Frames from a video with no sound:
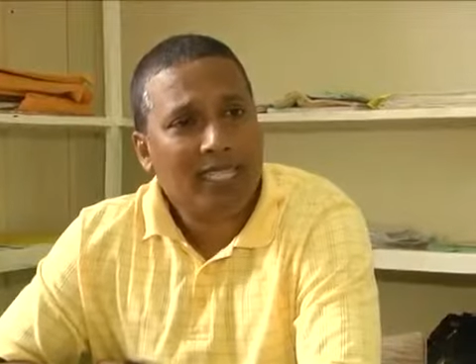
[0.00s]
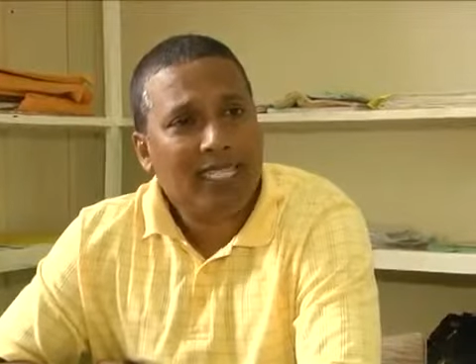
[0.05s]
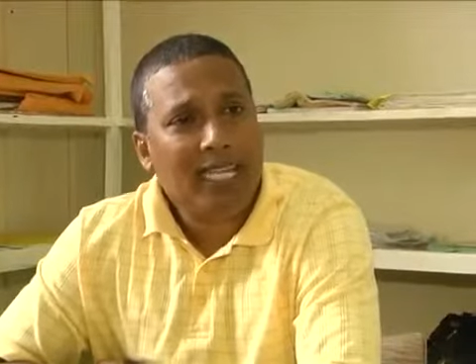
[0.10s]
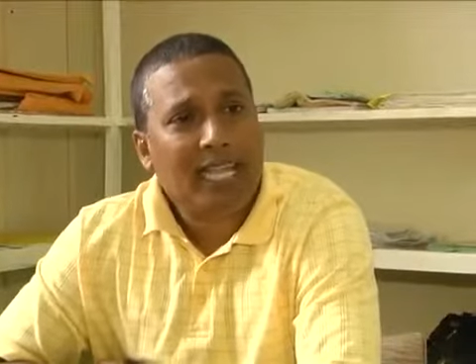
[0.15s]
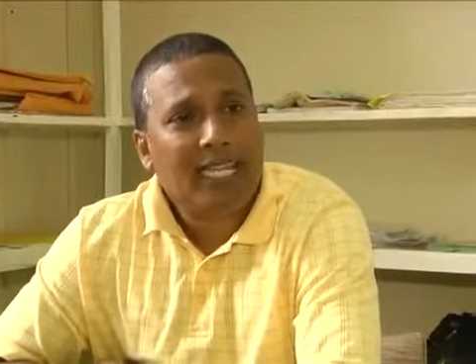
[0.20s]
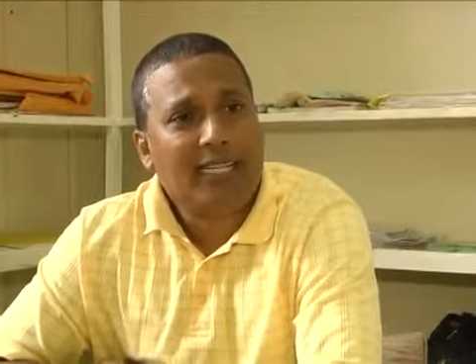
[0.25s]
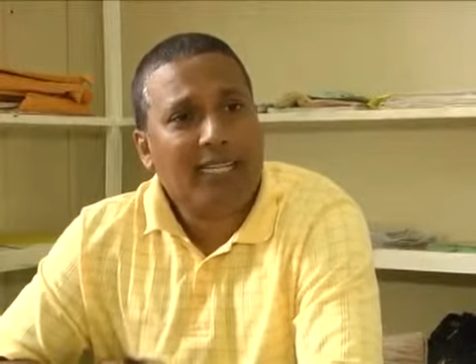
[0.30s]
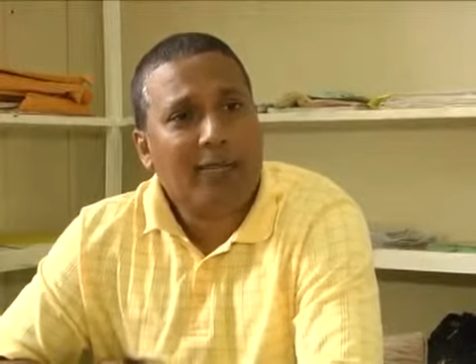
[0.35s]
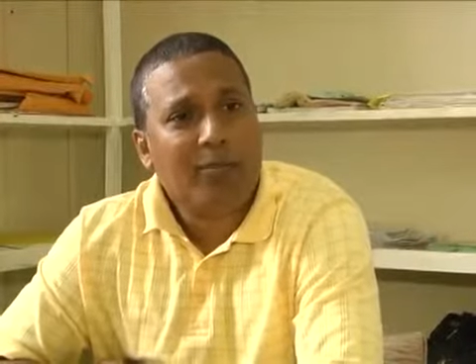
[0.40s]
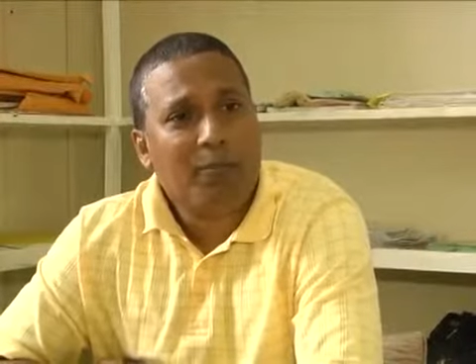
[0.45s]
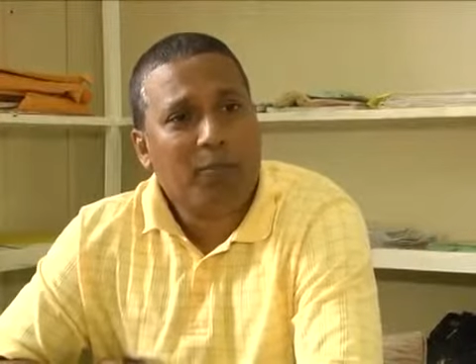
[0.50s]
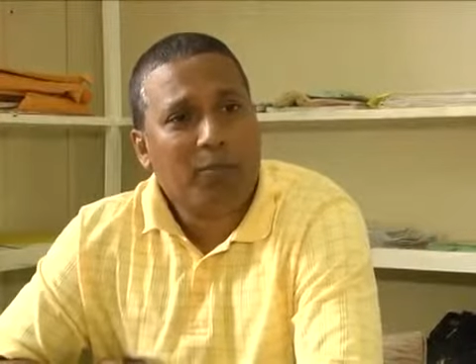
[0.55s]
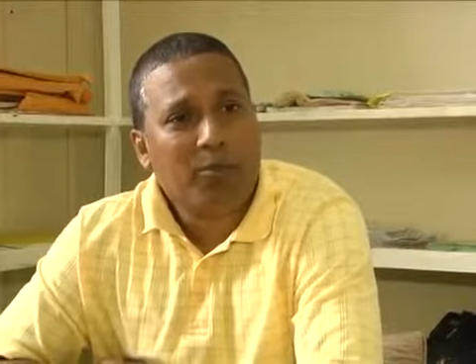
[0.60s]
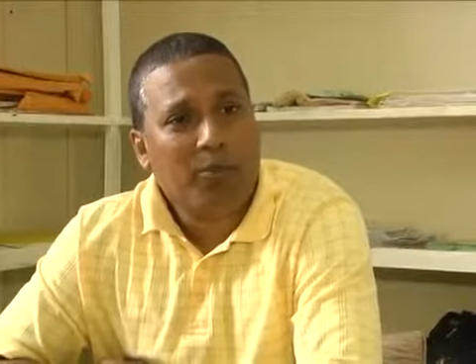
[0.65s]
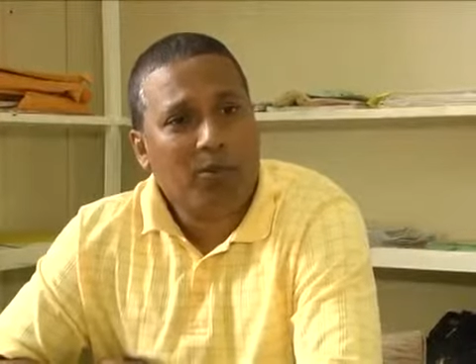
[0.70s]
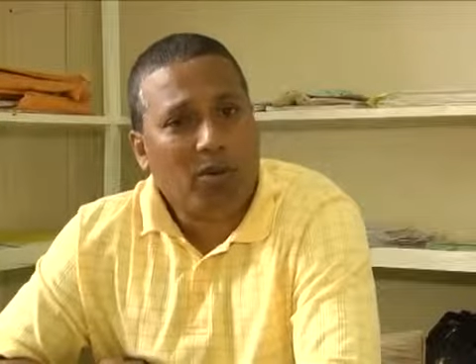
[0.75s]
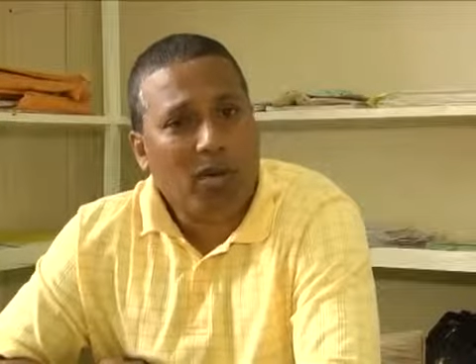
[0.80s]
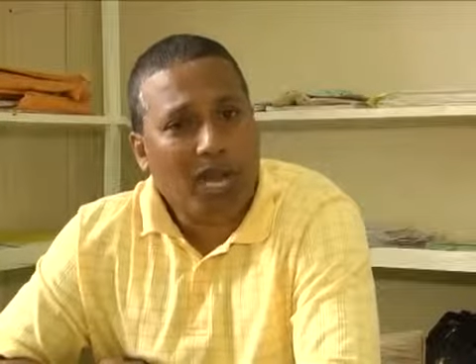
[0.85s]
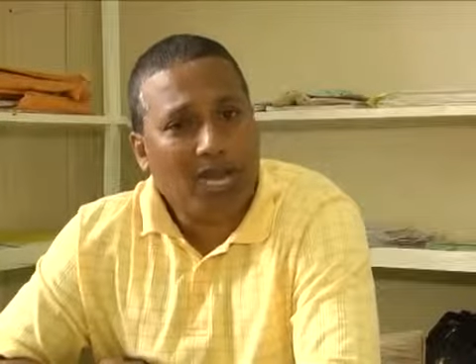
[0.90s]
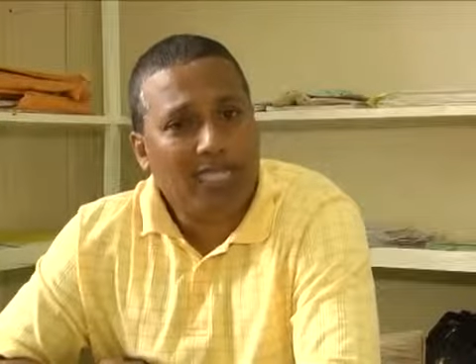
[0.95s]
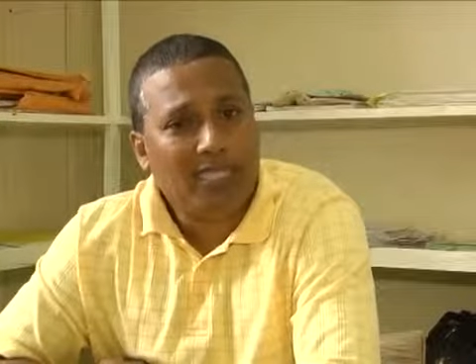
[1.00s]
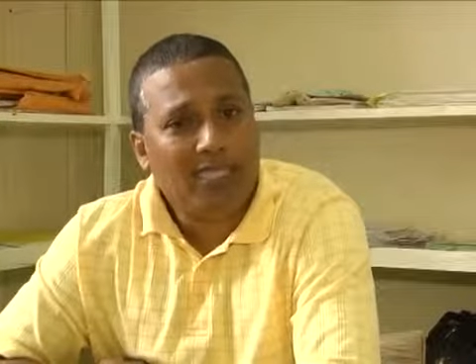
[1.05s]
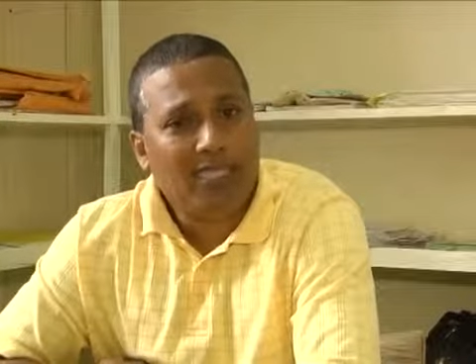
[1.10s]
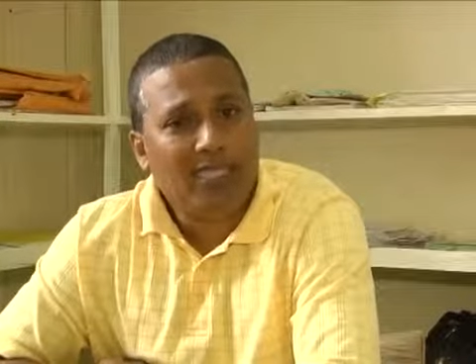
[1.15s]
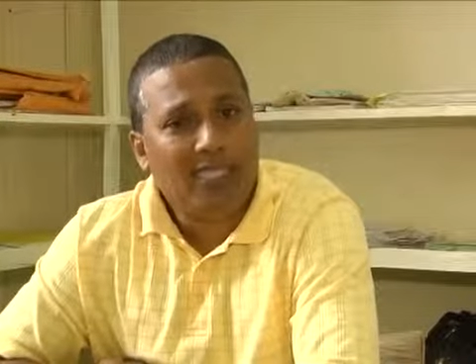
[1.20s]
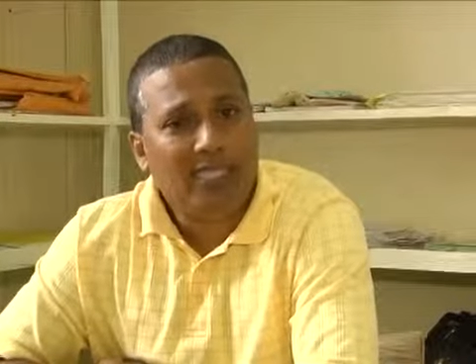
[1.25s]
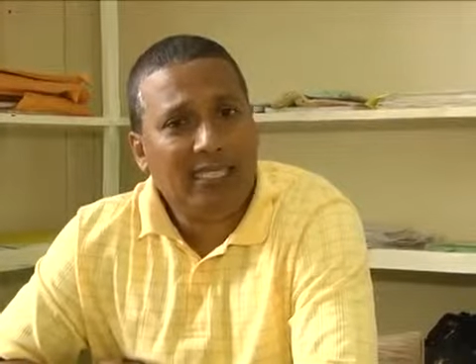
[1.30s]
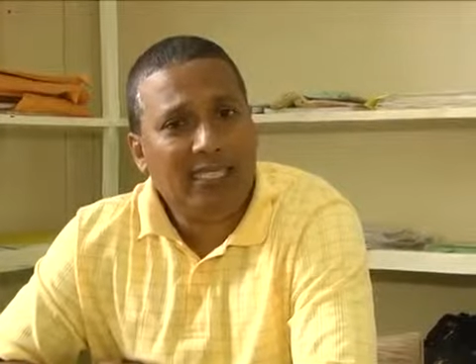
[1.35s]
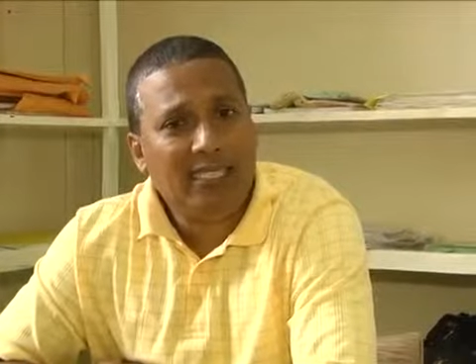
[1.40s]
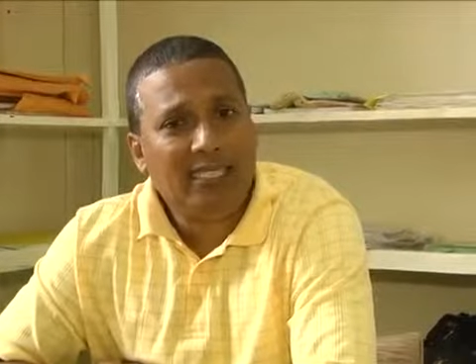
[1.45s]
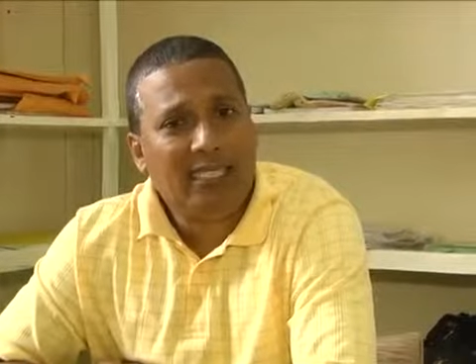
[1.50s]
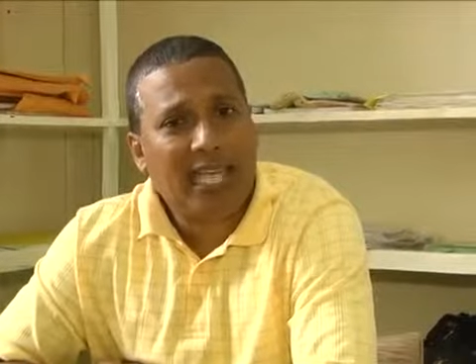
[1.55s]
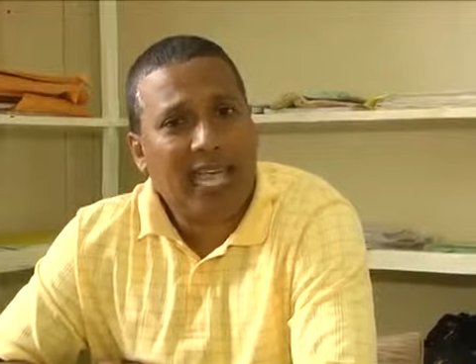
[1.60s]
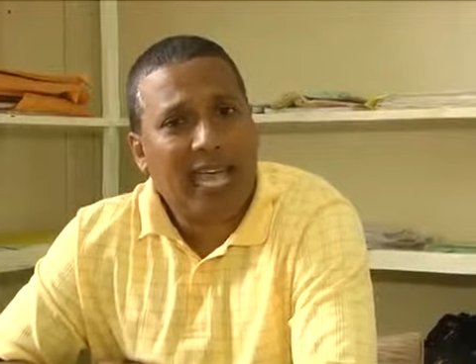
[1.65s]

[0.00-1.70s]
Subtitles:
that the prices